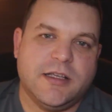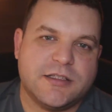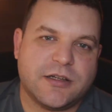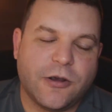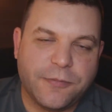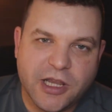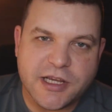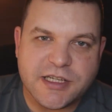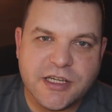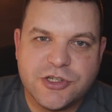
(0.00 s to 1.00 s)
So I hope you
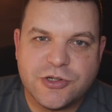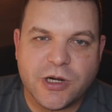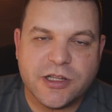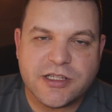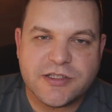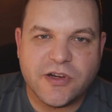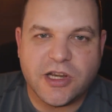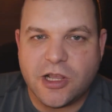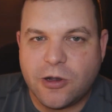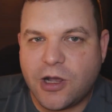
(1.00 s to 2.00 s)
guys enjoyed this
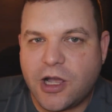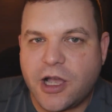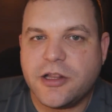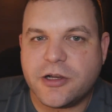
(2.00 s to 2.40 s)
video on